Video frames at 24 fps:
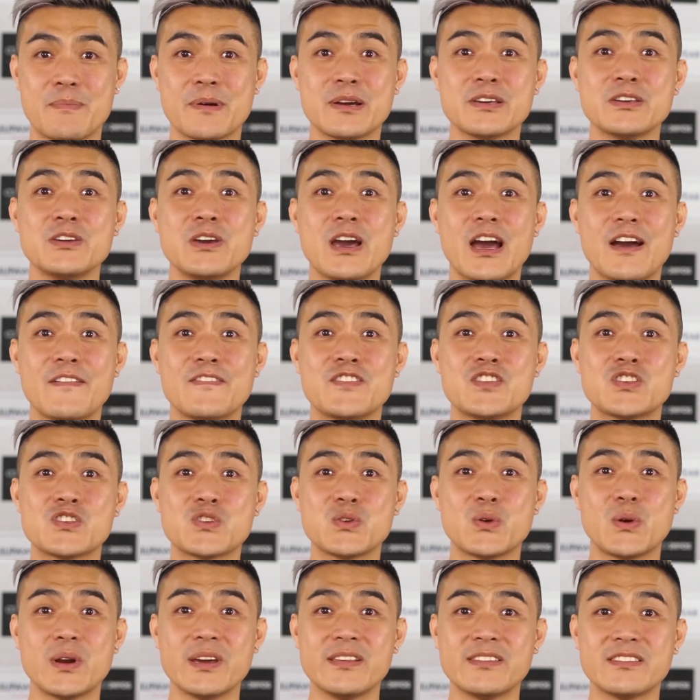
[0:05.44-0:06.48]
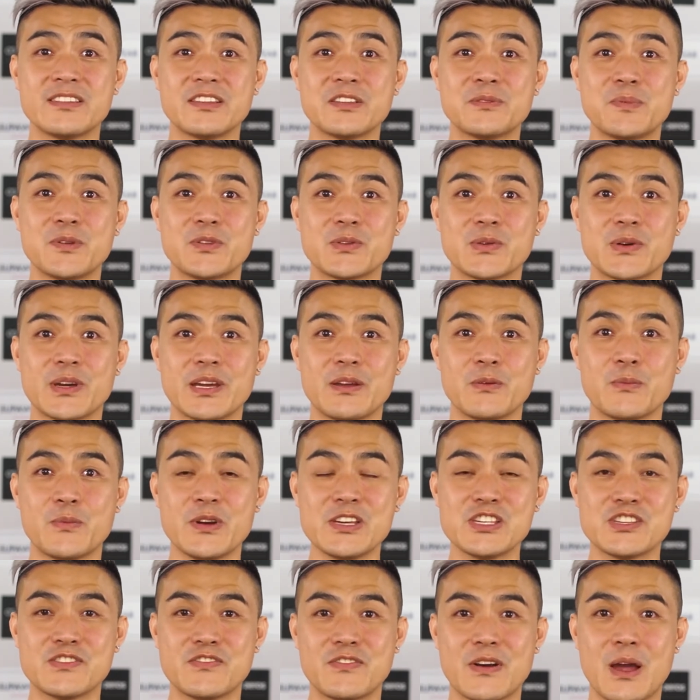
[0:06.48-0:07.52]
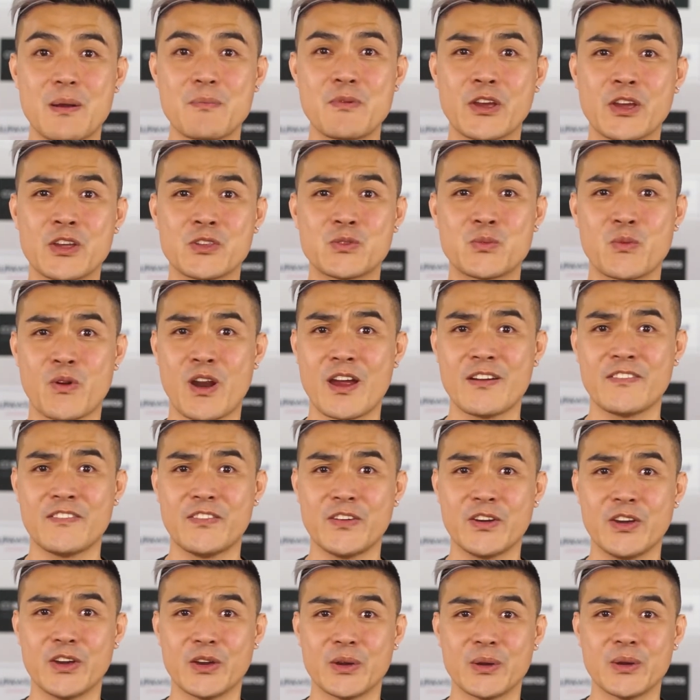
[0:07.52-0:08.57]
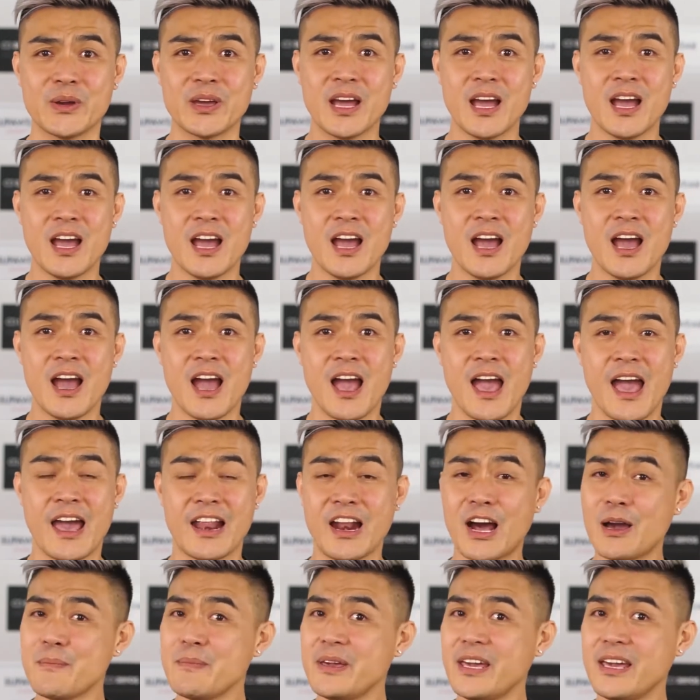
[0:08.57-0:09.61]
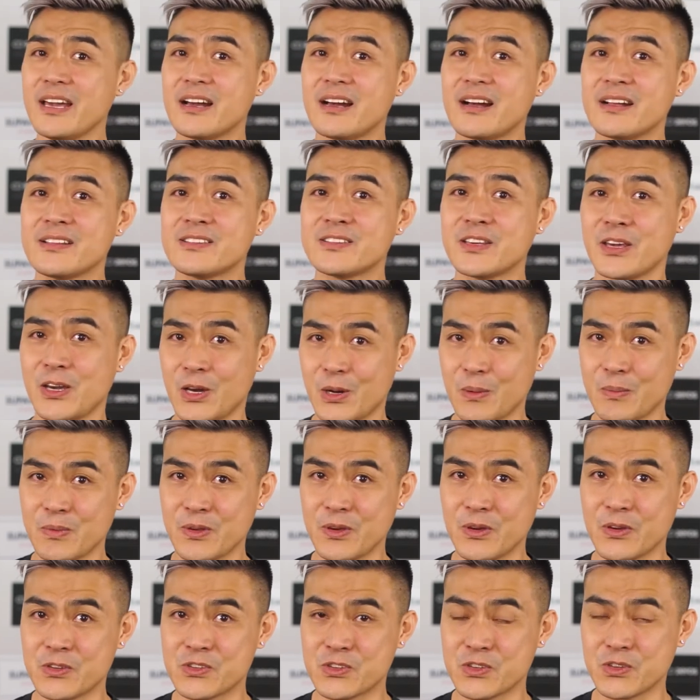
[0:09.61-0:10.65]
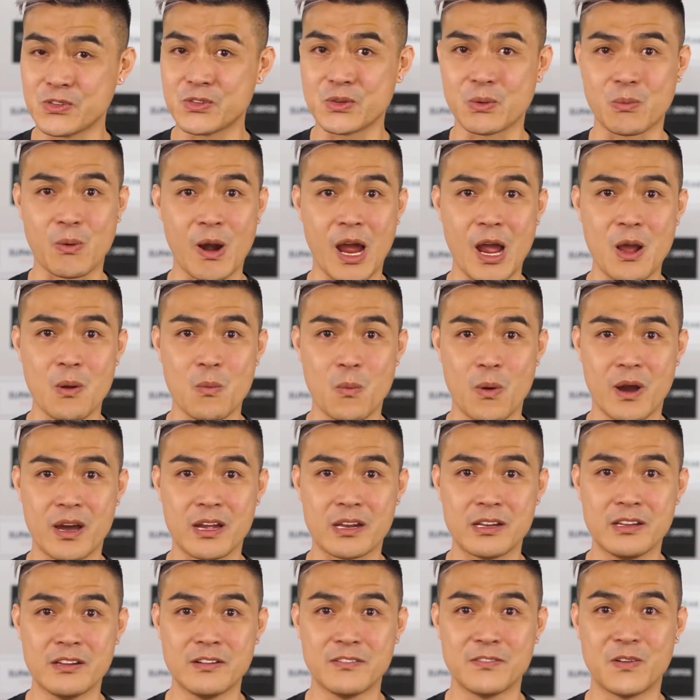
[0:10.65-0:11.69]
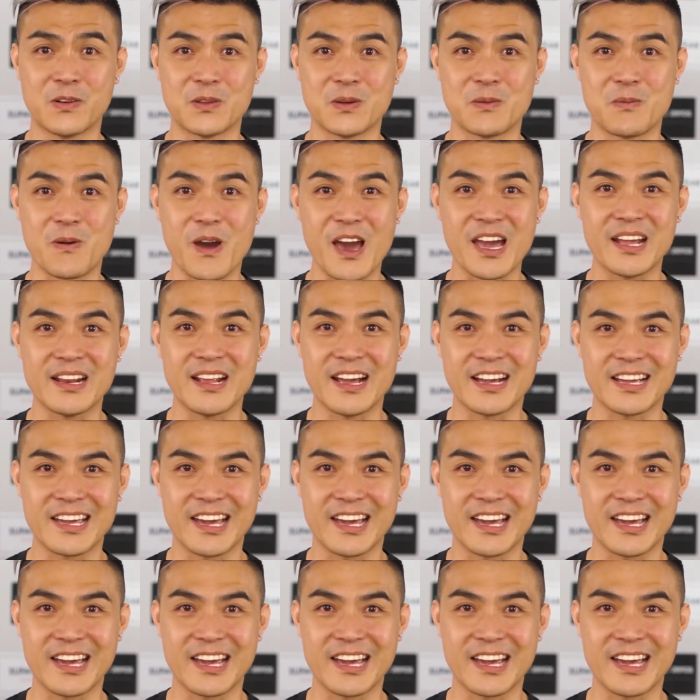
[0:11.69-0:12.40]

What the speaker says: but you have choices between which fabric is right for you. And I'm here to help you choose the right one for the right